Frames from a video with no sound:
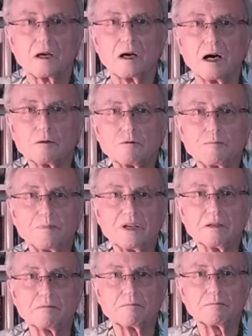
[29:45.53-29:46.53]

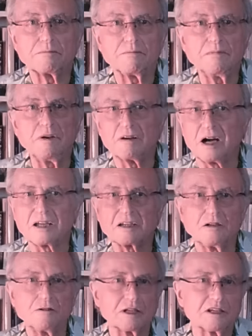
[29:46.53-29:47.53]
can
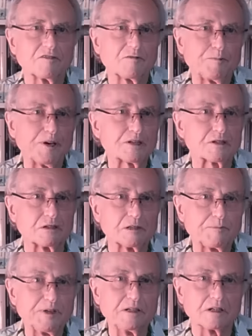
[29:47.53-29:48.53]
only give a personal
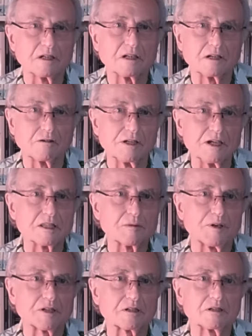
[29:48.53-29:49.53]
opinion. It only is a
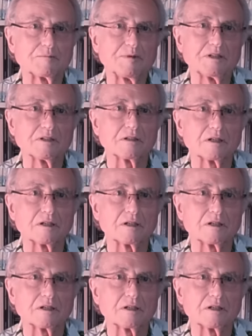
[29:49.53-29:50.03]
personal opinion.